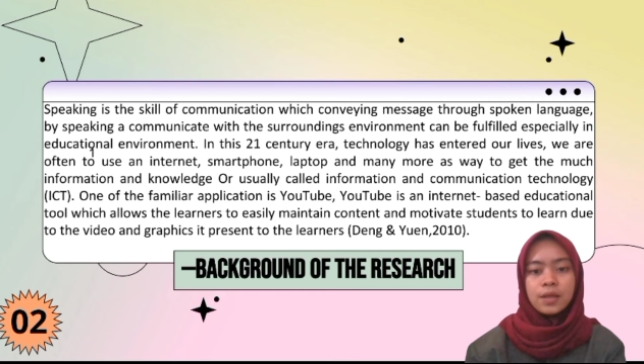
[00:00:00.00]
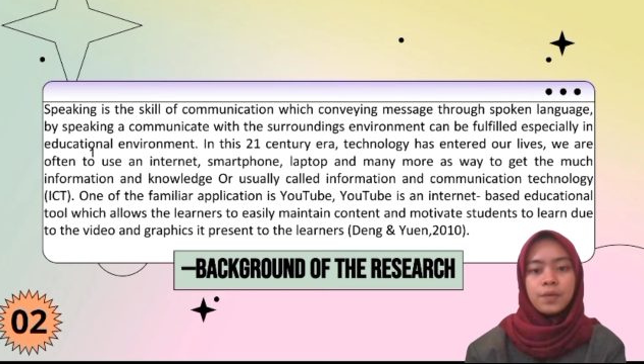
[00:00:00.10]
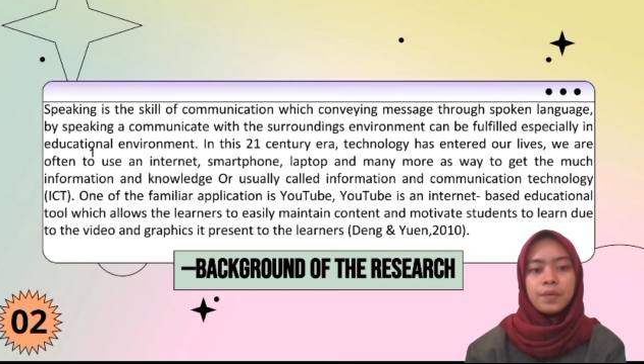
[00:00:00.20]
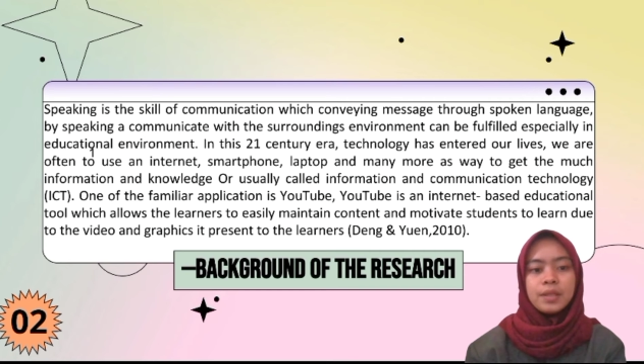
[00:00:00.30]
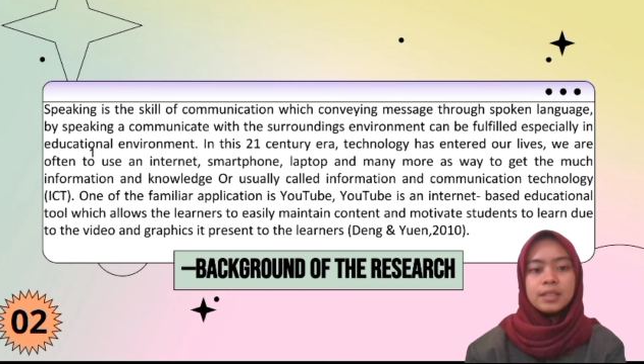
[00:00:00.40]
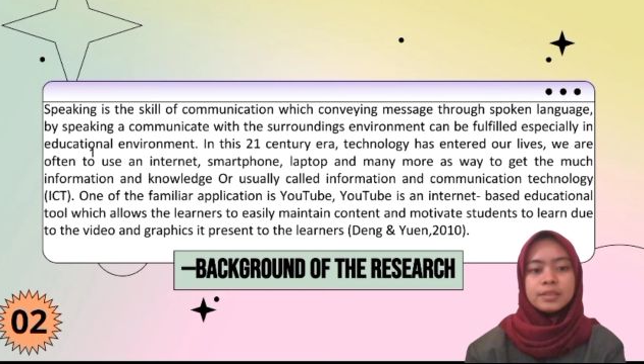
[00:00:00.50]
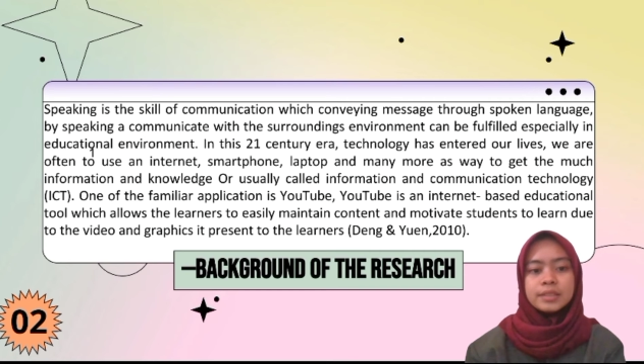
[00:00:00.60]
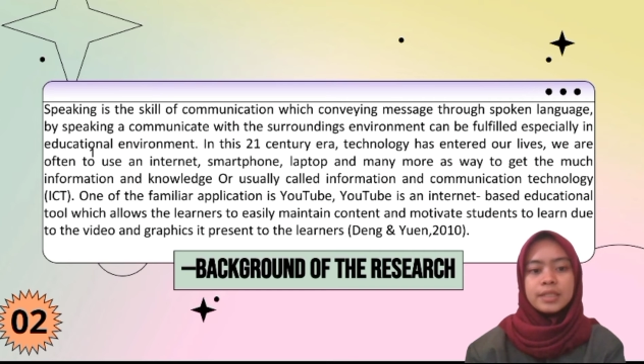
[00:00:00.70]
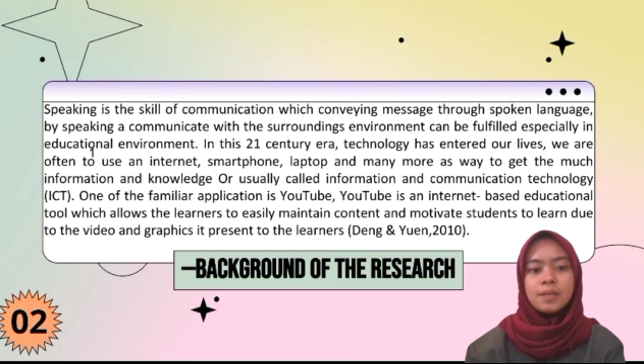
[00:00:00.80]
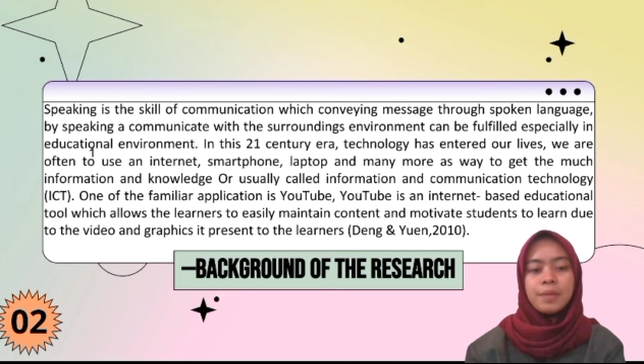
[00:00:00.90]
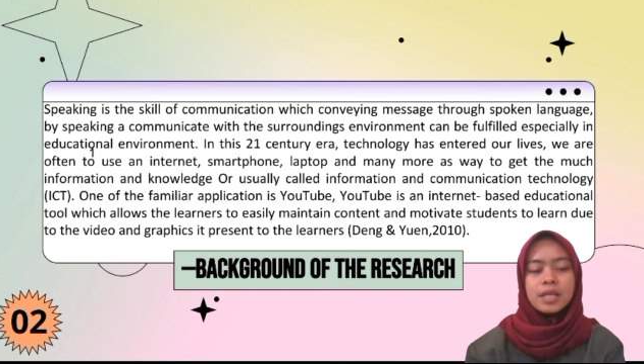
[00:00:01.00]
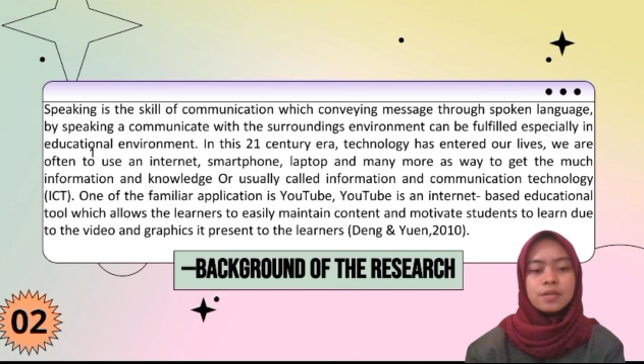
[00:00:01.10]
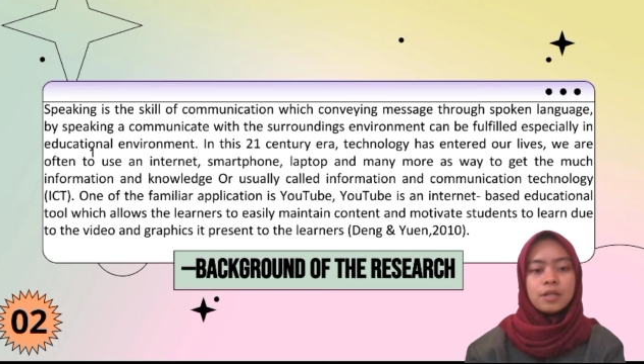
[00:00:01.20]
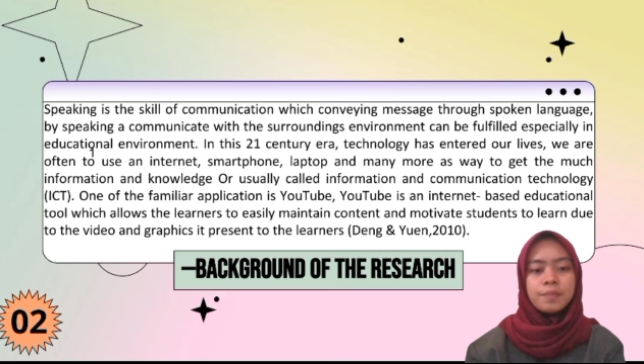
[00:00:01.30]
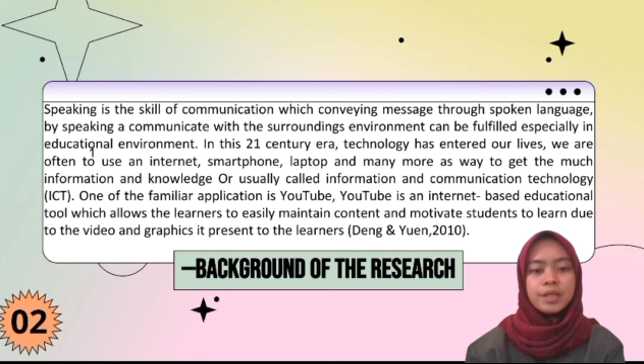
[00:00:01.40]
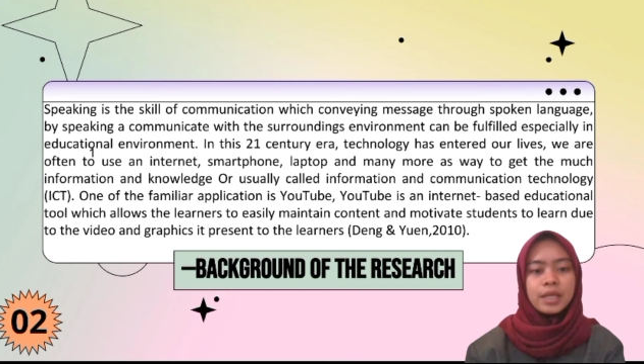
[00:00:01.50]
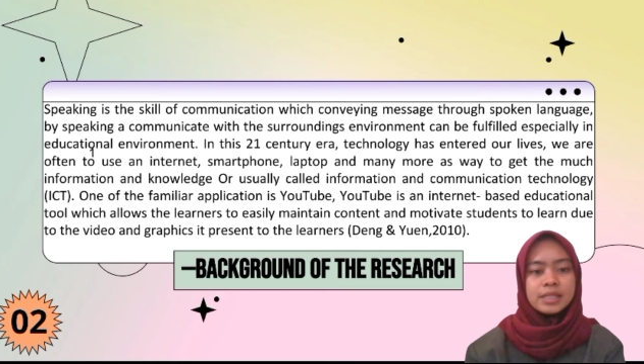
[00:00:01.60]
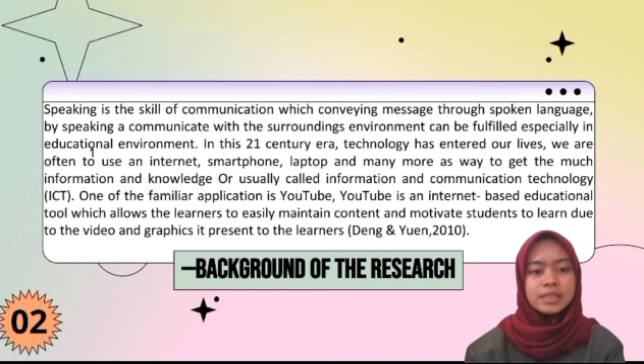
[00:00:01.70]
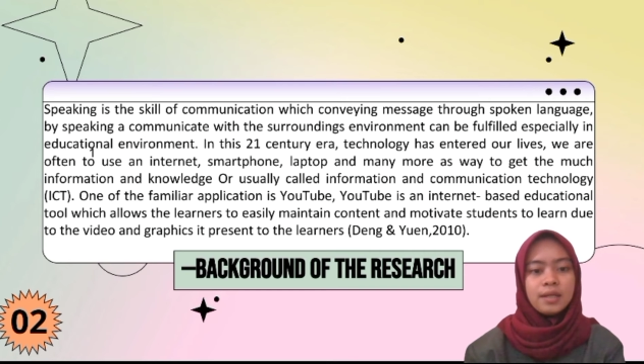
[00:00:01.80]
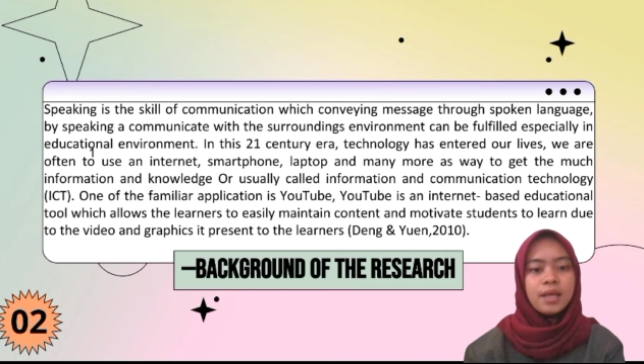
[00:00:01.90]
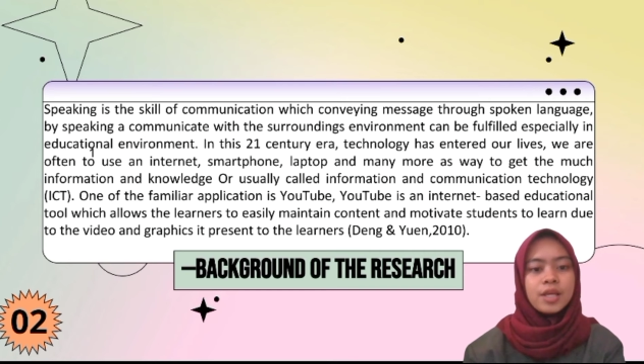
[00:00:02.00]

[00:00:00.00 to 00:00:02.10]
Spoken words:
With internet-based on application,